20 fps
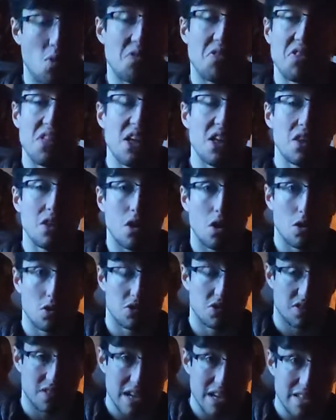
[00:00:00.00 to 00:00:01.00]
within
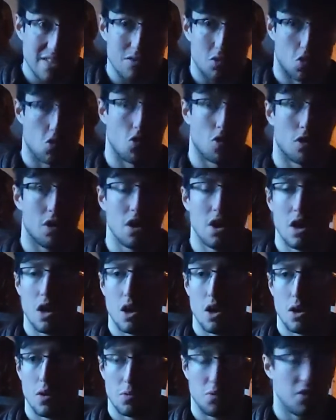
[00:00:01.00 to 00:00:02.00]
a set, or
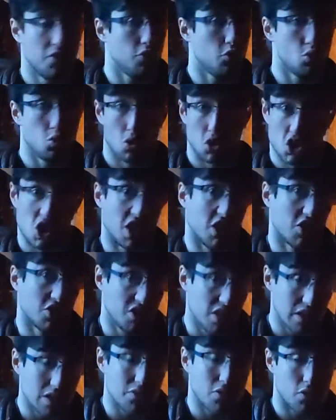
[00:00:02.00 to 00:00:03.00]
if you do a giant
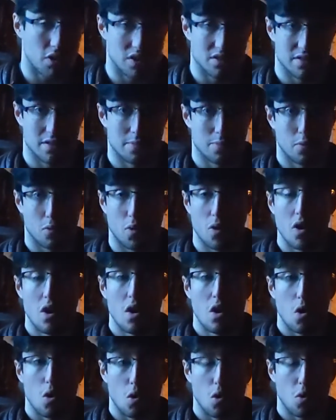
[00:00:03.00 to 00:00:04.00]
set, for example,
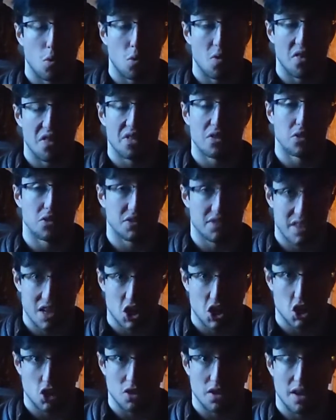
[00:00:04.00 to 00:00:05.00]
or within a
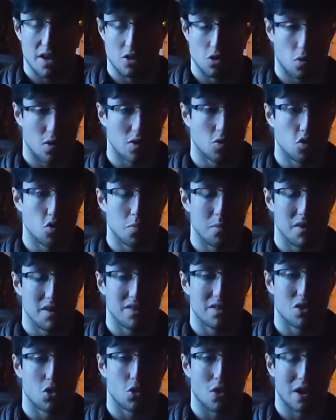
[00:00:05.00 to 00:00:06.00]
session is going to be
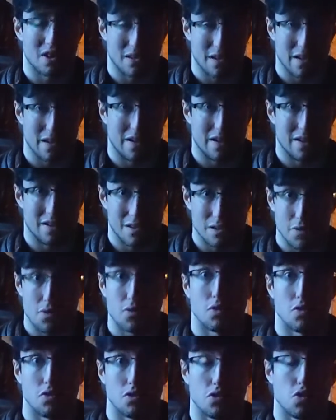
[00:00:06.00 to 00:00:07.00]
strikingly
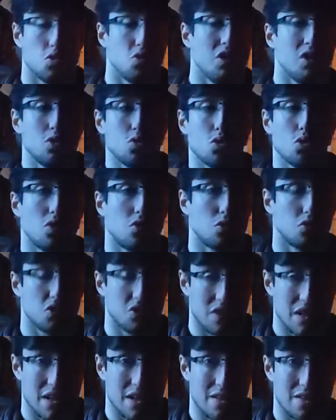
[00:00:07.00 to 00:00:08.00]
different. So you need to
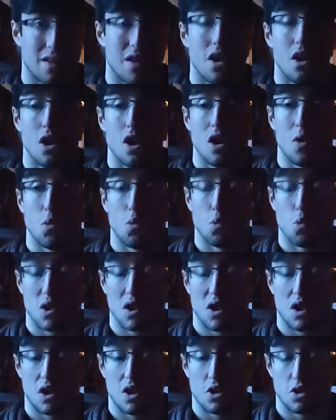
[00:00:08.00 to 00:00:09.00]
understand
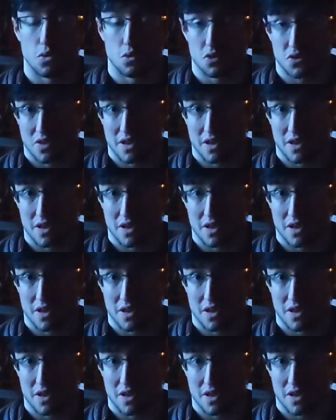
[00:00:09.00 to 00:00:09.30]
where you